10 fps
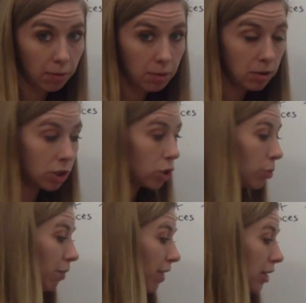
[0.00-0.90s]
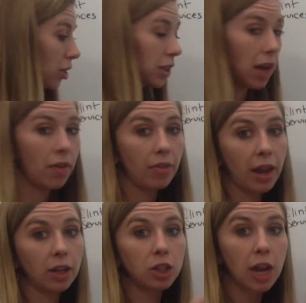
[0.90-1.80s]
and music supervisors, and
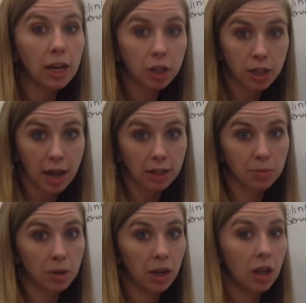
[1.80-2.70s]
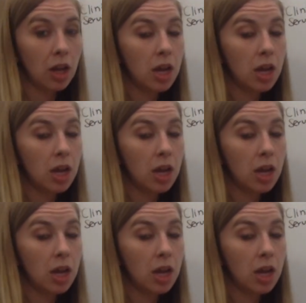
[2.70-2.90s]
they changed that to be,